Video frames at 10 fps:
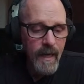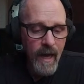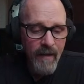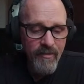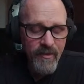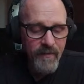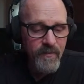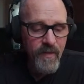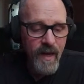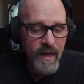I
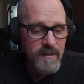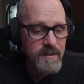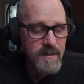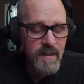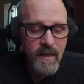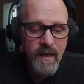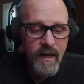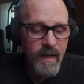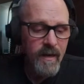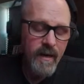think that,
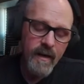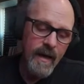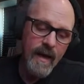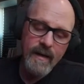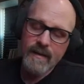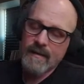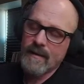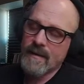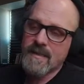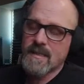again,
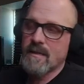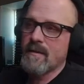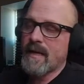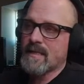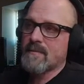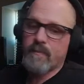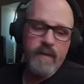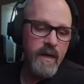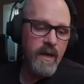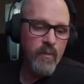
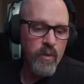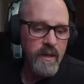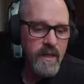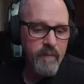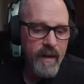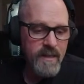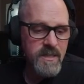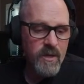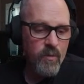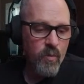it really
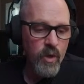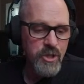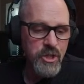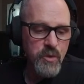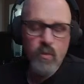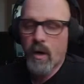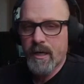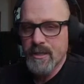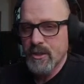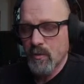depends on what you want
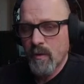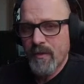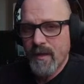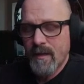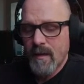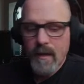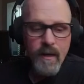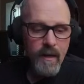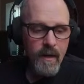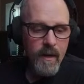to do with it.
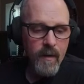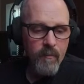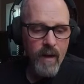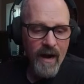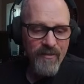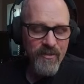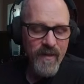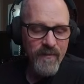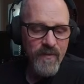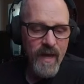I
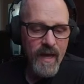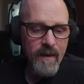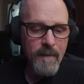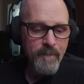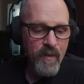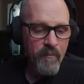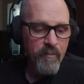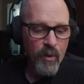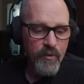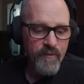think that
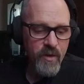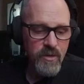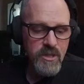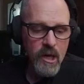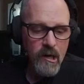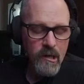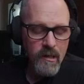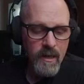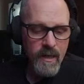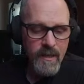both of those
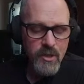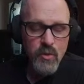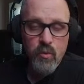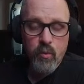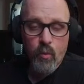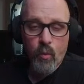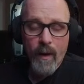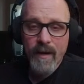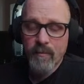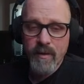are
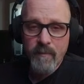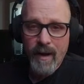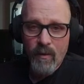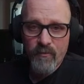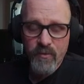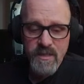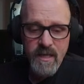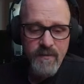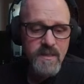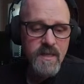incredibly powerful
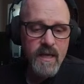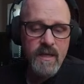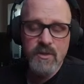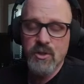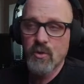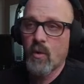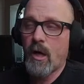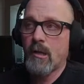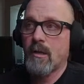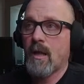synths that can do
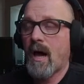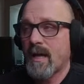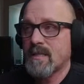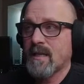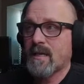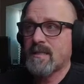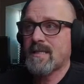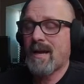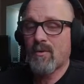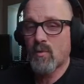a lot, that can
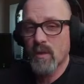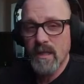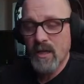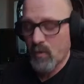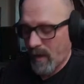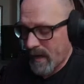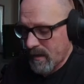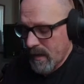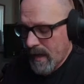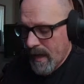sound really
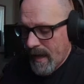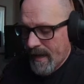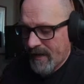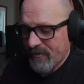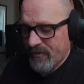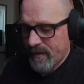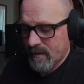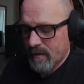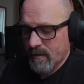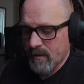great. And I
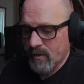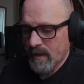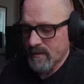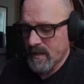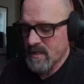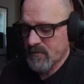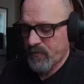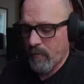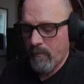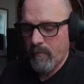think, at least
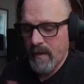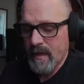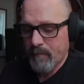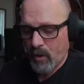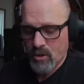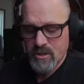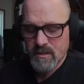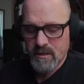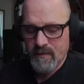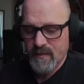for me
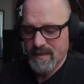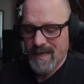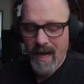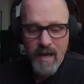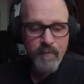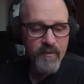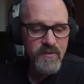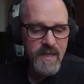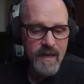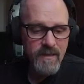personally, the type
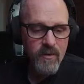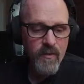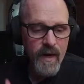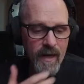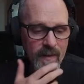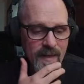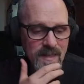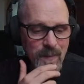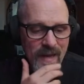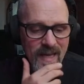of techno that I like
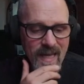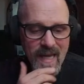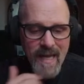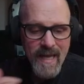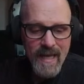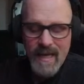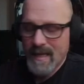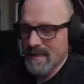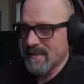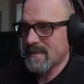to make
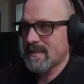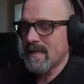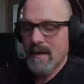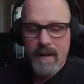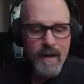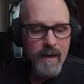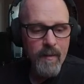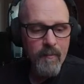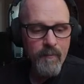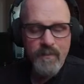is,
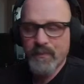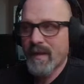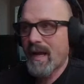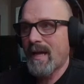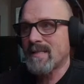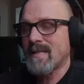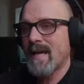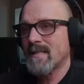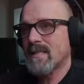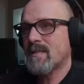it
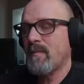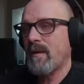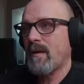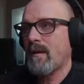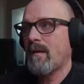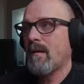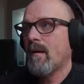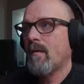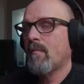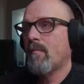tends to be
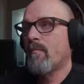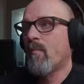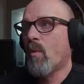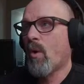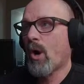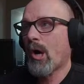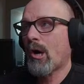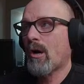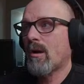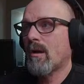more